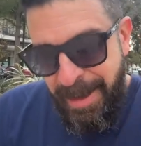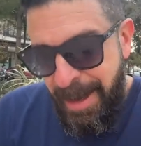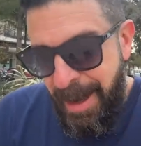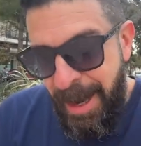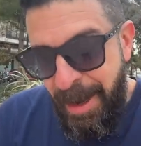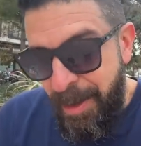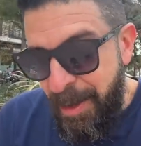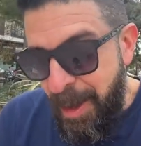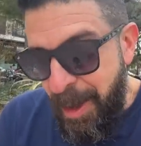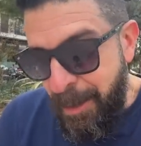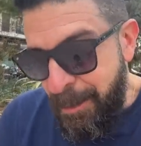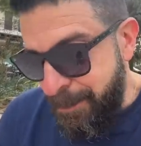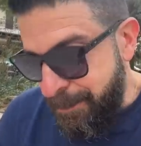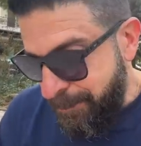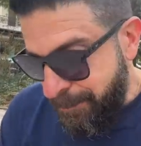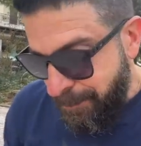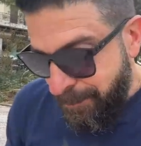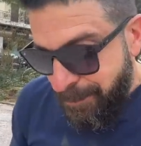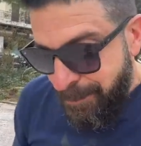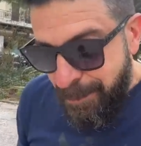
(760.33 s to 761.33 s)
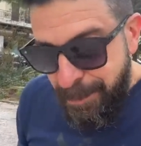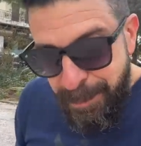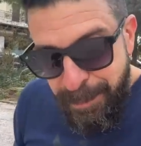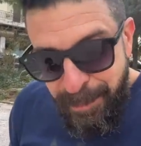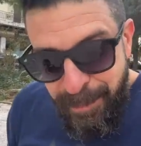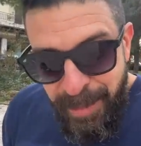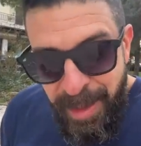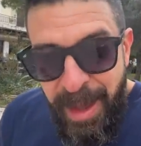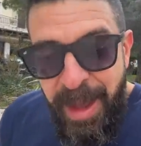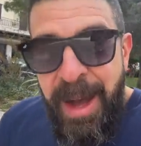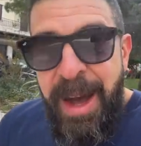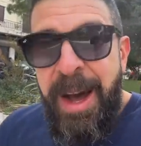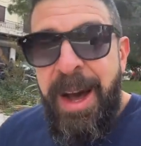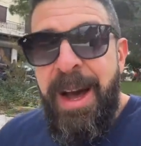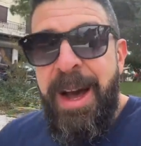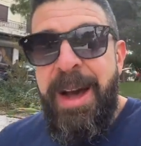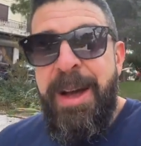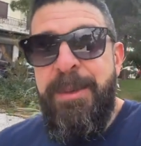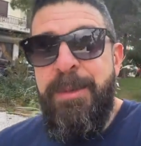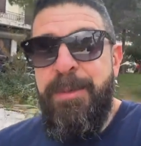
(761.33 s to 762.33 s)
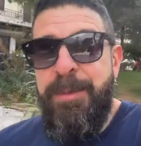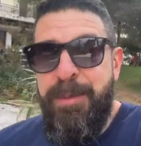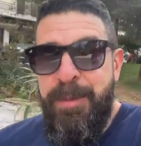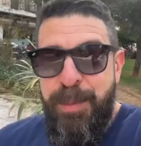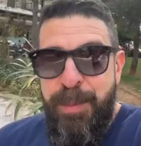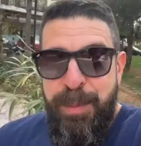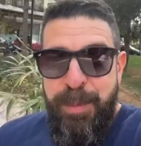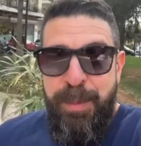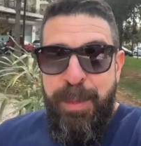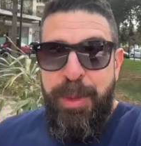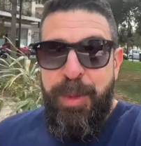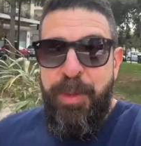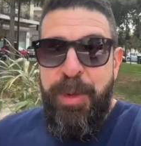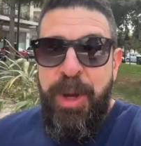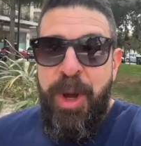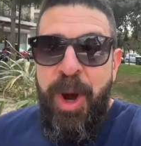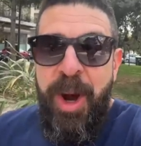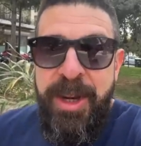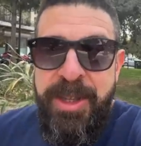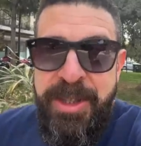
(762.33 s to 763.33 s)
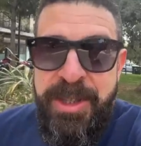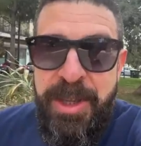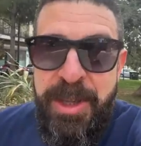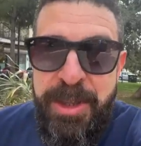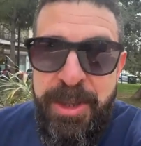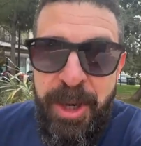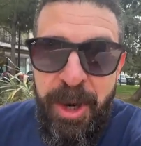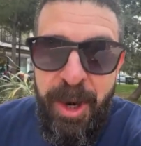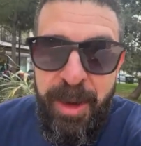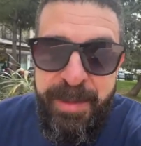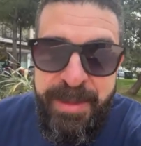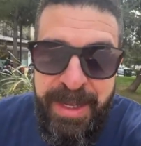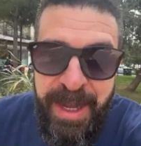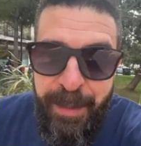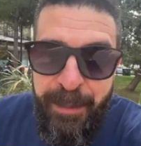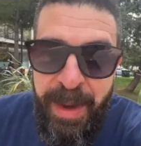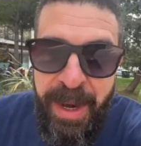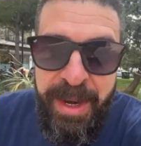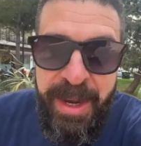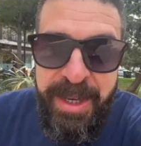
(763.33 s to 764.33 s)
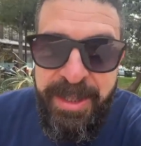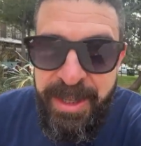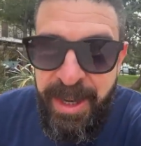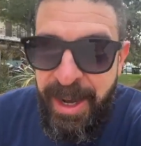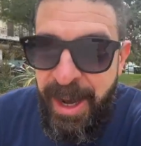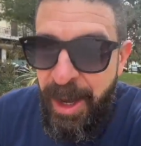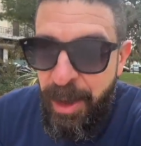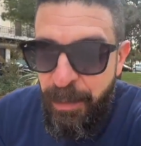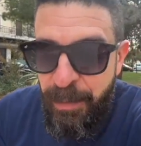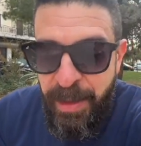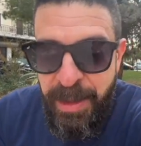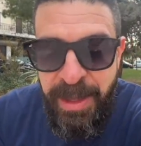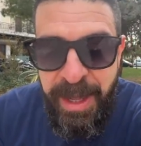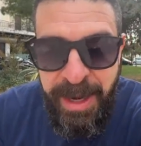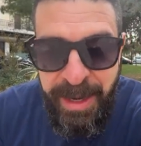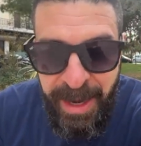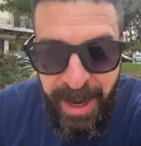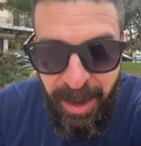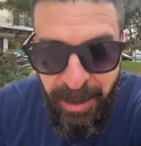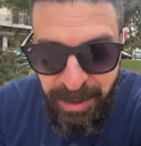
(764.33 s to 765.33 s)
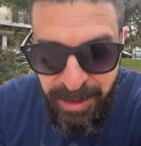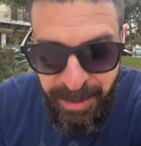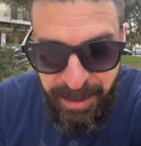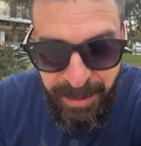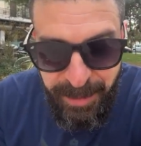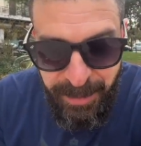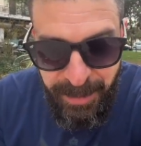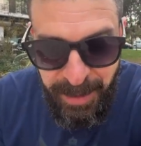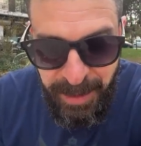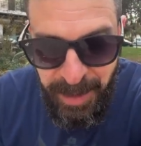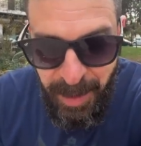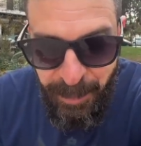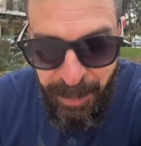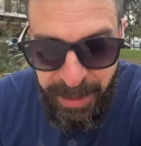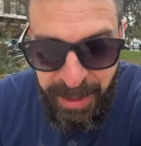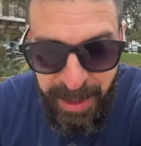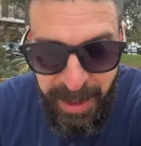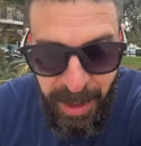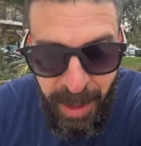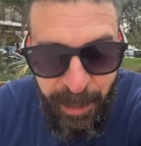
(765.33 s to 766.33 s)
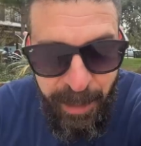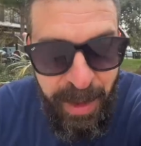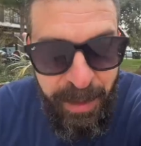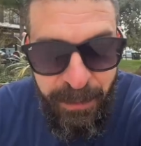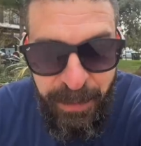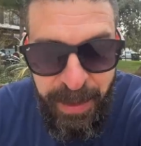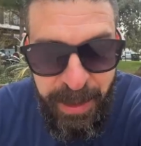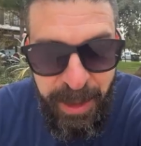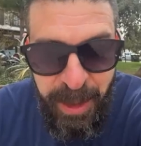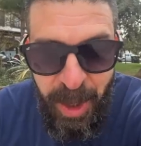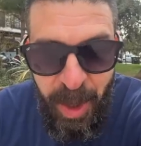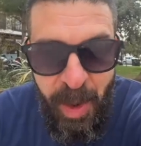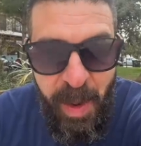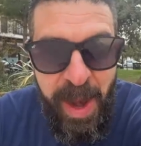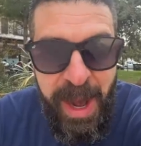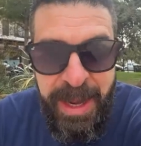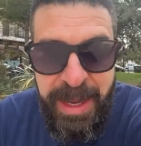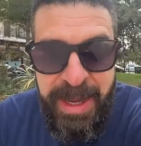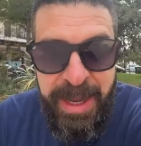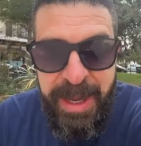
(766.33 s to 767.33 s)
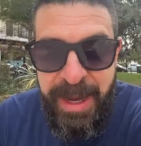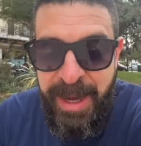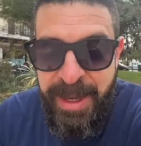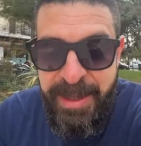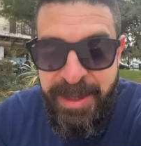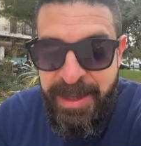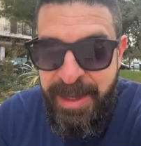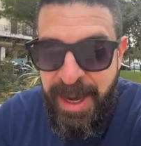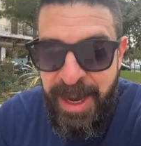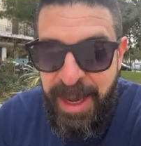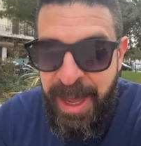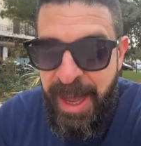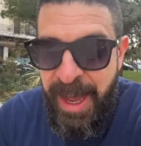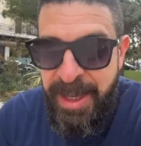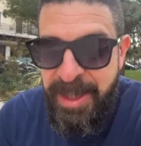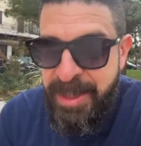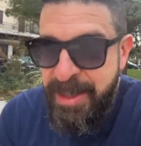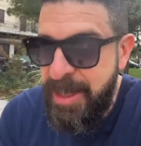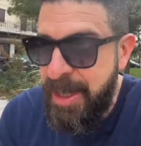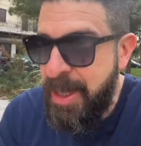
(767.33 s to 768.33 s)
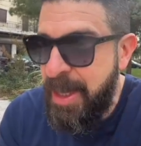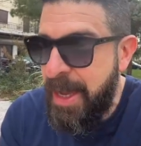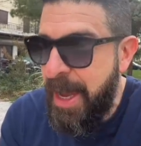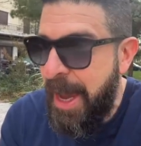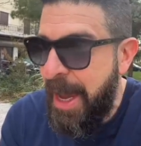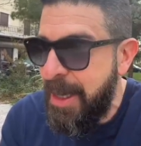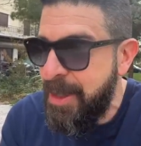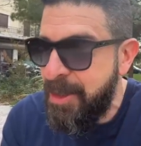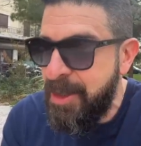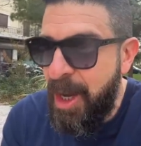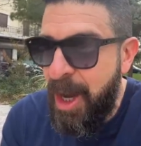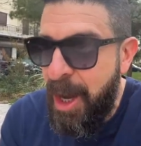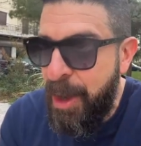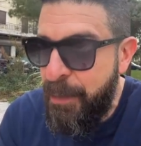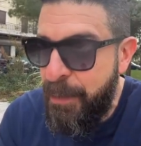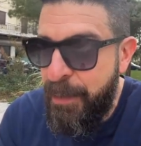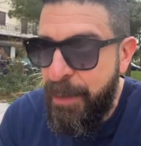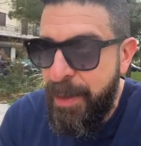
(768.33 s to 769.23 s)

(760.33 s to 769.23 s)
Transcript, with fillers: I don't know. Uh, with regards to the terms that Maria Zakharova laid out in the beginning of my video, I can't, I can't see the Azov